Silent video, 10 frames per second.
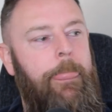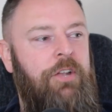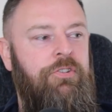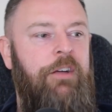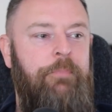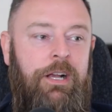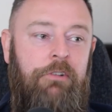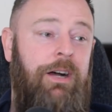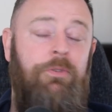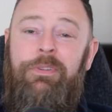I drive back
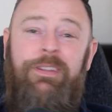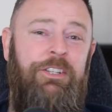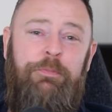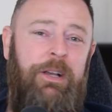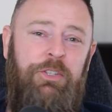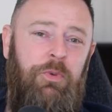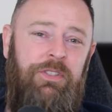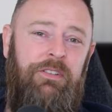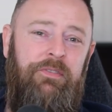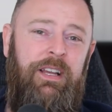around. That space
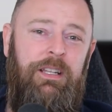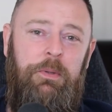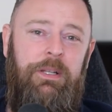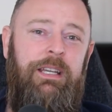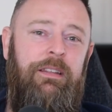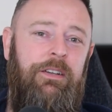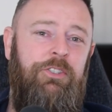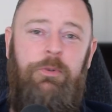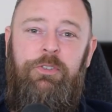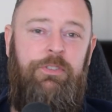wasn't available either,
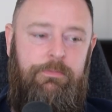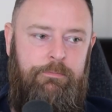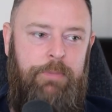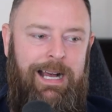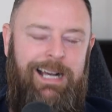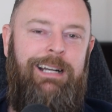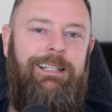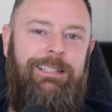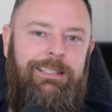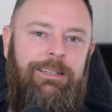so I just
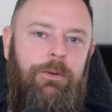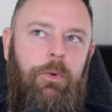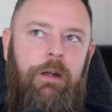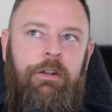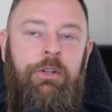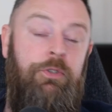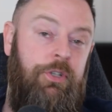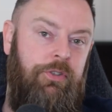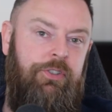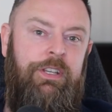parked where I knew
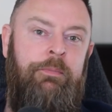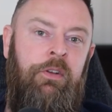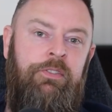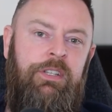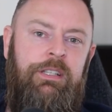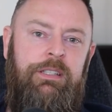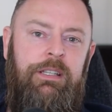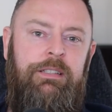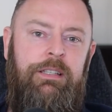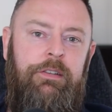she could see me on
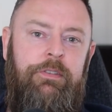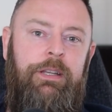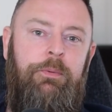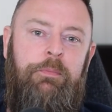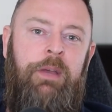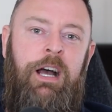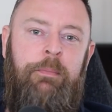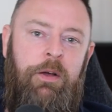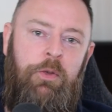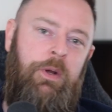CCTV with my
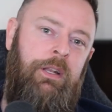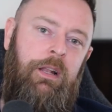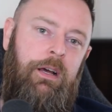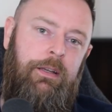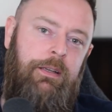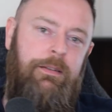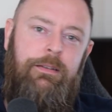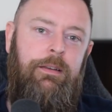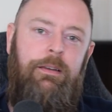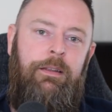arm out the window, like,
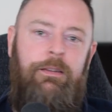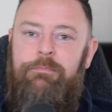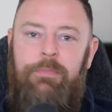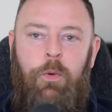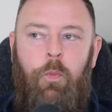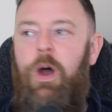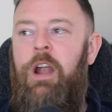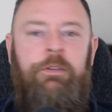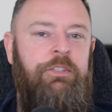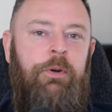where
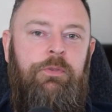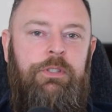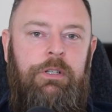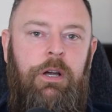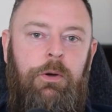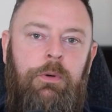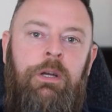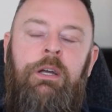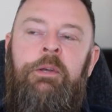am I supposed to go?